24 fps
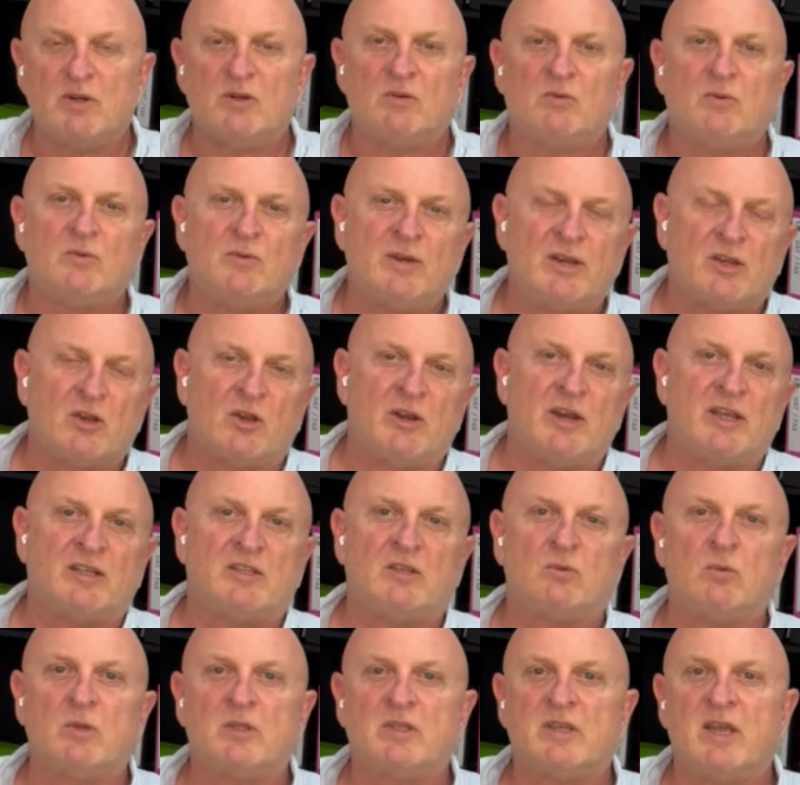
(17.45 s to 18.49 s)

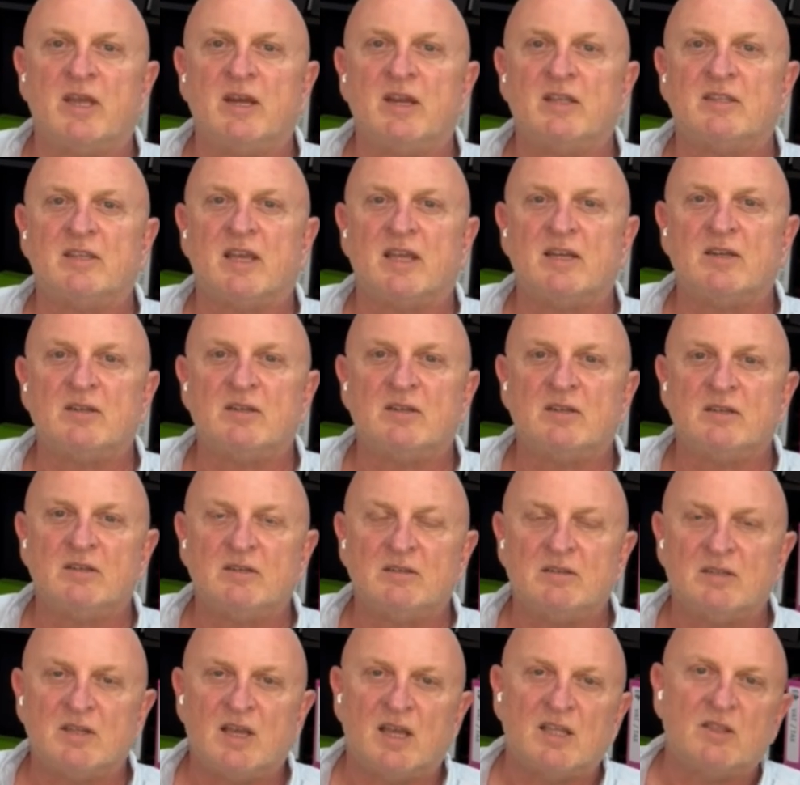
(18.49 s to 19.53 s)
reconnected with Kenneth and
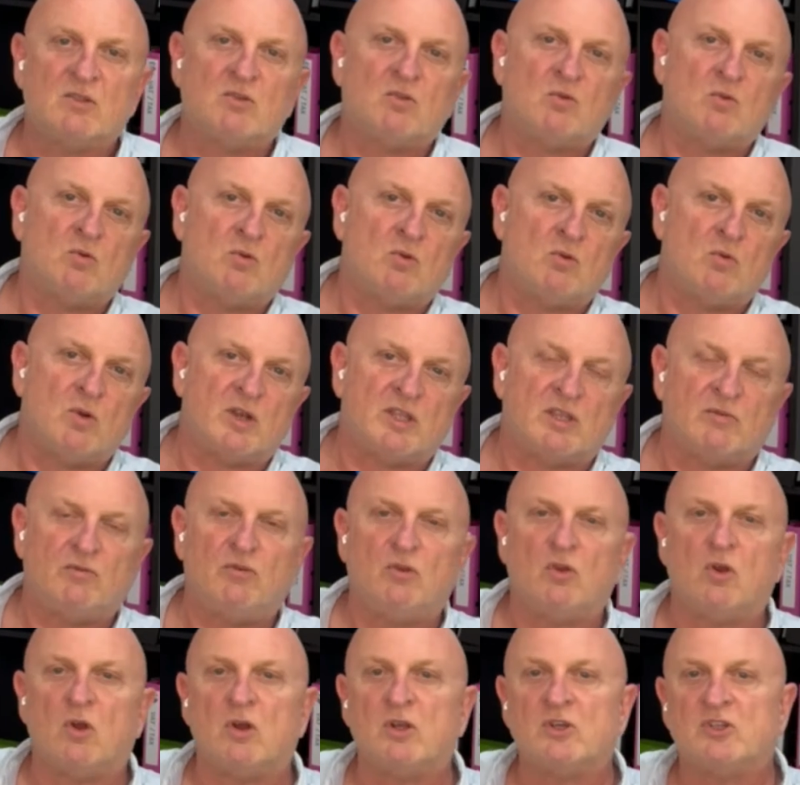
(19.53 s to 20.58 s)
had quite a
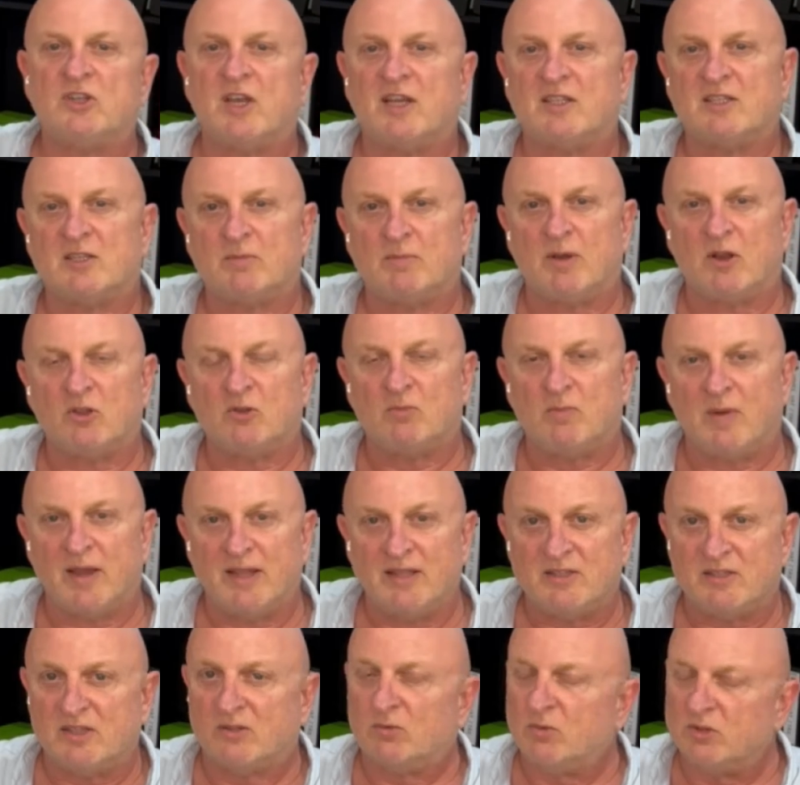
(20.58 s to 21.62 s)
few long chats about
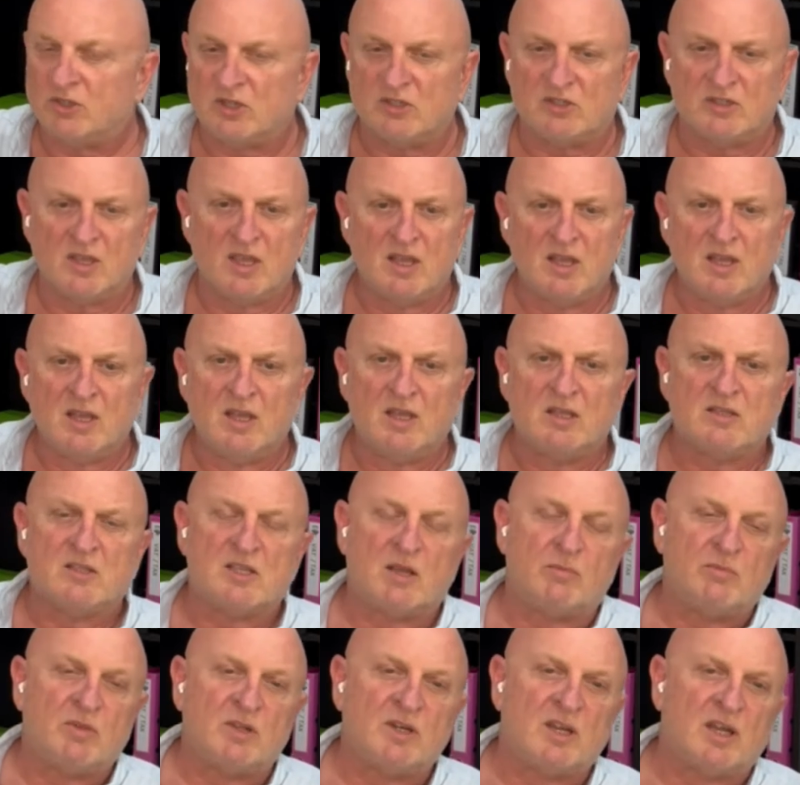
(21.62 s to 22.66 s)
mindset, which is
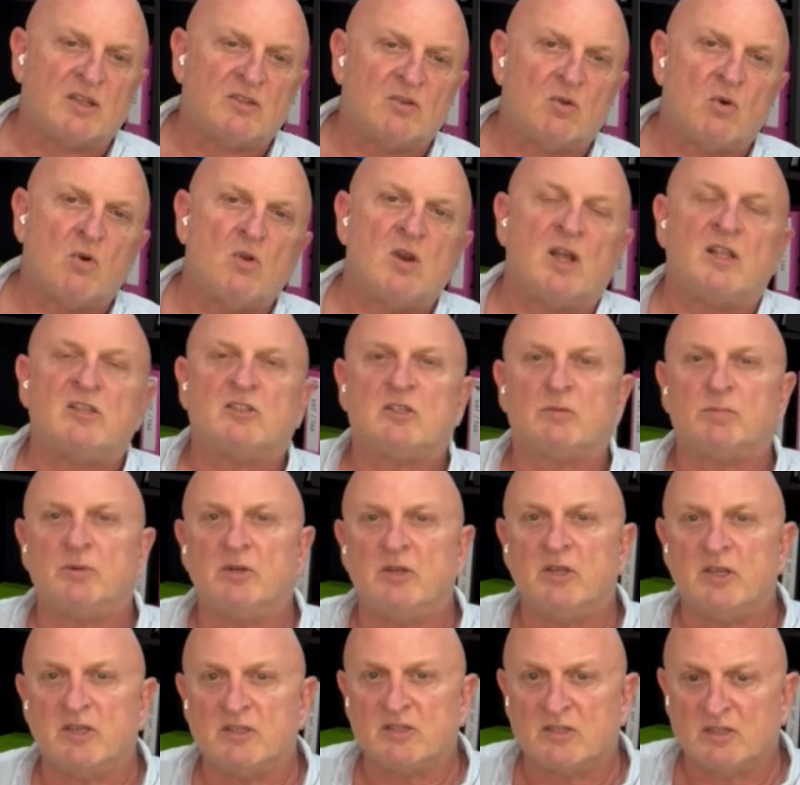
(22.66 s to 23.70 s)
something that all
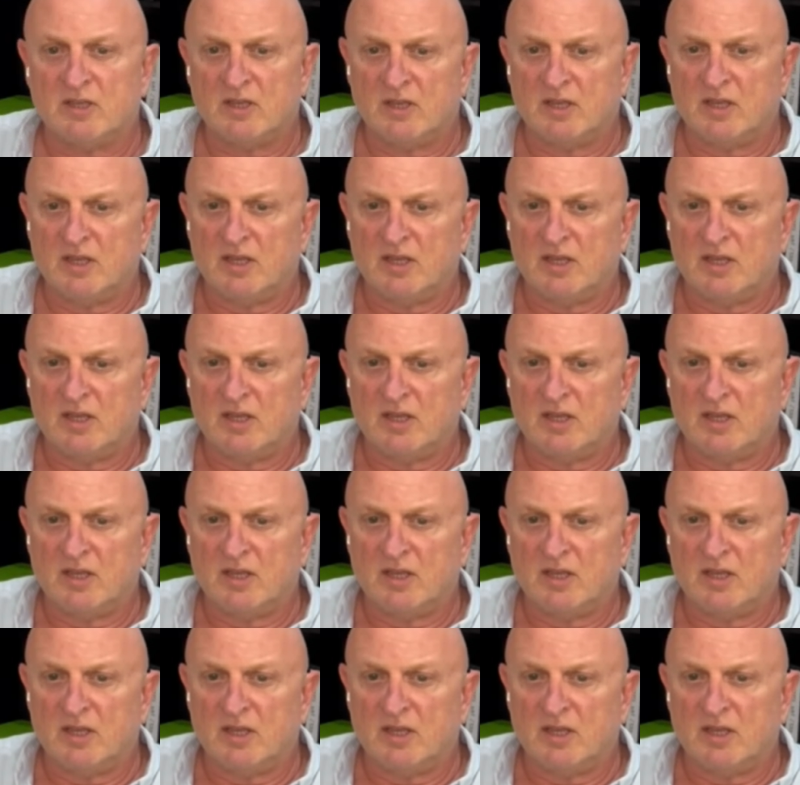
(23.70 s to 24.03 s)
entrepreneurs